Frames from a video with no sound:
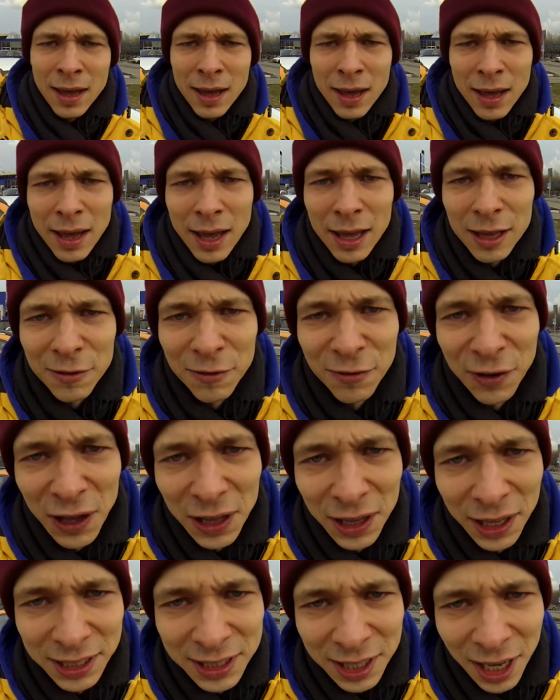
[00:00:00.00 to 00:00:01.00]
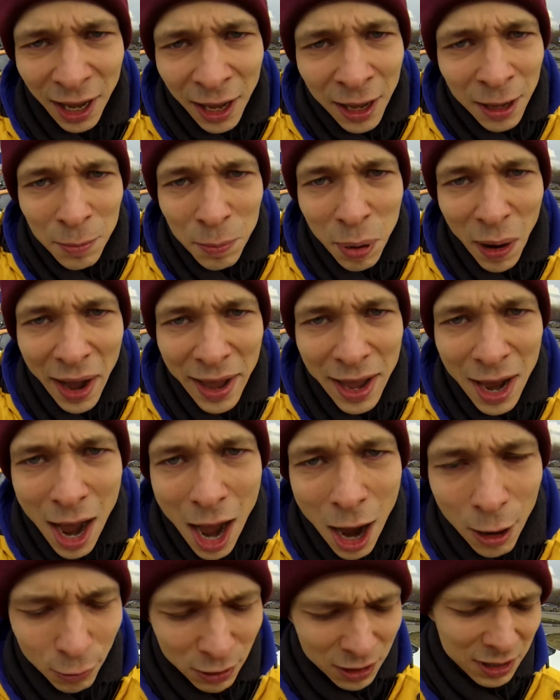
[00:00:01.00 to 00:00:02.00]
and feel it by
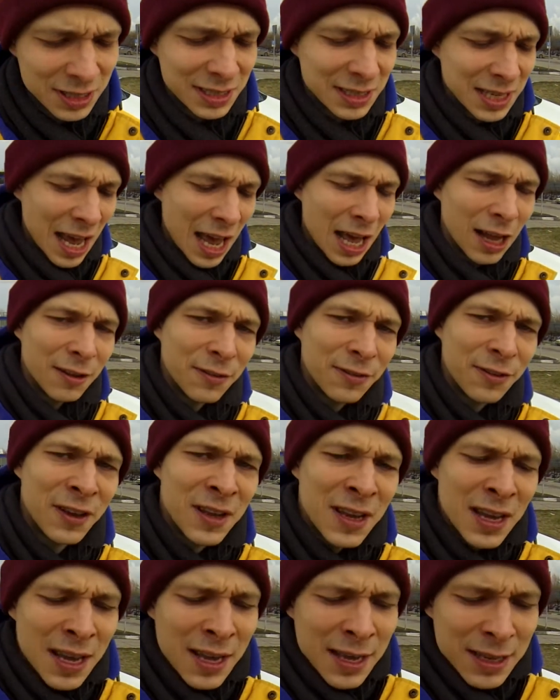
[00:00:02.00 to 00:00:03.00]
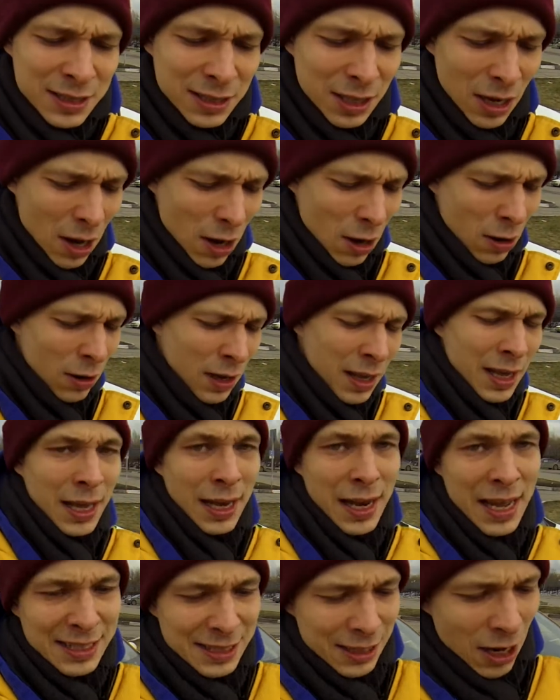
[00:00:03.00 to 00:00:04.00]
ourselves. So
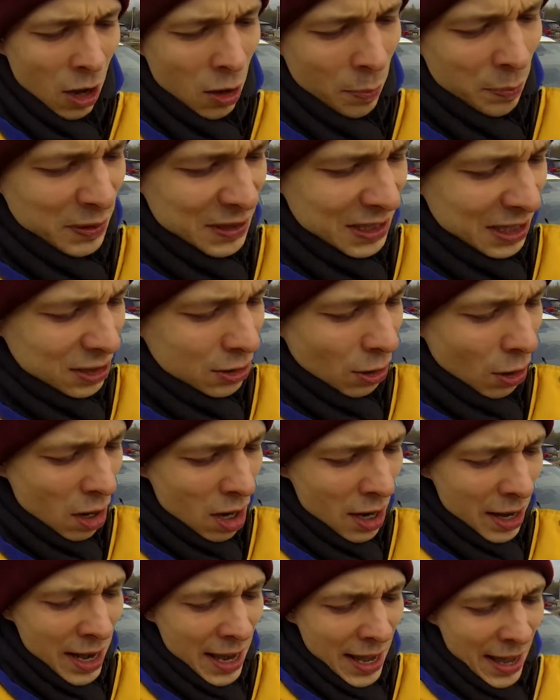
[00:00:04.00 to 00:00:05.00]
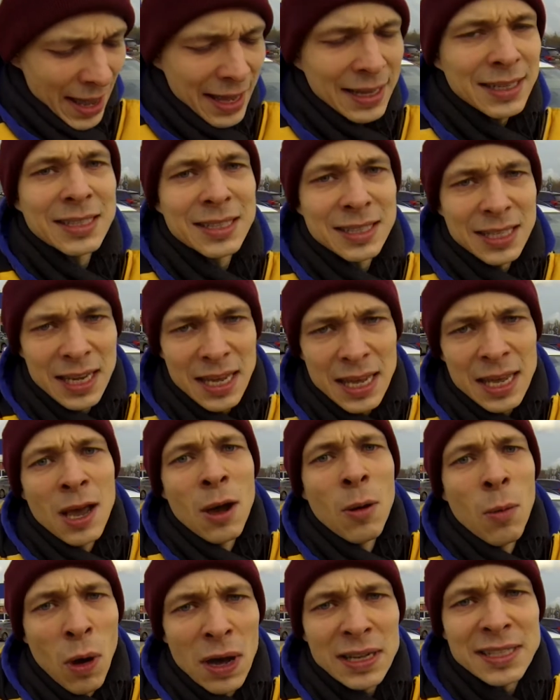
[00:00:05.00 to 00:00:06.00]
let's open the door and see
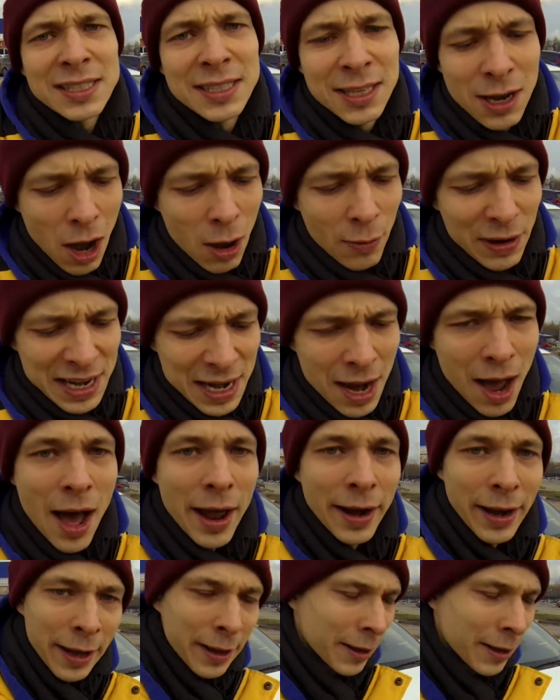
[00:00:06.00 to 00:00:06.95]
what's going on.